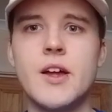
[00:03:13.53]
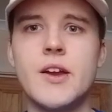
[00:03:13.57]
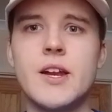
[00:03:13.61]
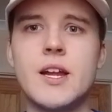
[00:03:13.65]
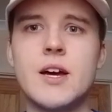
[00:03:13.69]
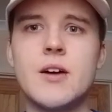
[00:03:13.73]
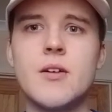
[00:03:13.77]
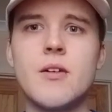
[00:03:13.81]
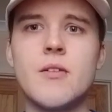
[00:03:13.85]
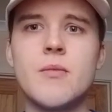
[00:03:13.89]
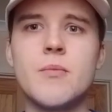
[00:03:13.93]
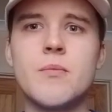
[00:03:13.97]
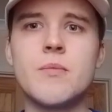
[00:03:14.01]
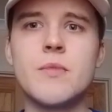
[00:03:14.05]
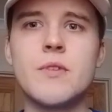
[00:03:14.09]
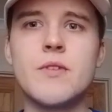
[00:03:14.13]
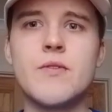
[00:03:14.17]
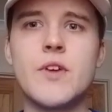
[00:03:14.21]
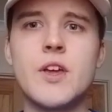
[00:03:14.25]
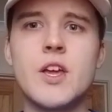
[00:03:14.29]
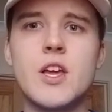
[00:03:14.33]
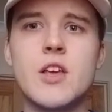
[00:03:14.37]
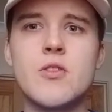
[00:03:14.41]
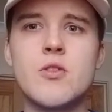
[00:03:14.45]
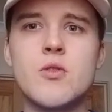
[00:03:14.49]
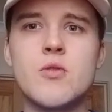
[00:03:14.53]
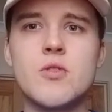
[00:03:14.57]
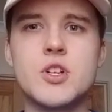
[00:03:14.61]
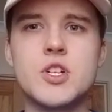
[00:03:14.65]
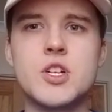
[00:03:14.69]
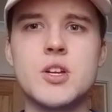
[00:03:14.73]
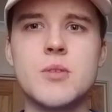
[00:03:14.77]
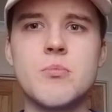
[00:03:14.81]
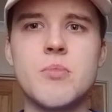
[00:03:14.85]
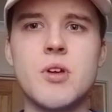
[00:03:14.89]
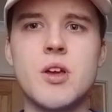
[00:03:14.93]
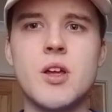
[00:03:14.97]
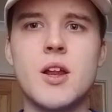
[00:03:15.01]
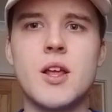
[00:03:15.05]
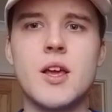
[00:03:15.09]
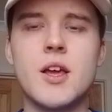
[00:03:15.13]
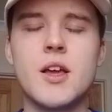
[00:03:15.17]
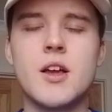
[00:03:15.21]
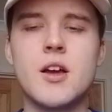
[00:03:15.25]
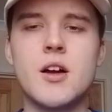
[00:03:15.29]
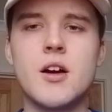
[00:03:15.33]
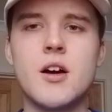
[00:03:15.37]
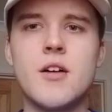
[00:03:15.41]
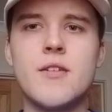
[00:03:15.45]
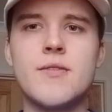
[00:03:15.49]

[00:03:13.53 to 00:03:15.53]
Now, the thing is with Christian Bielik,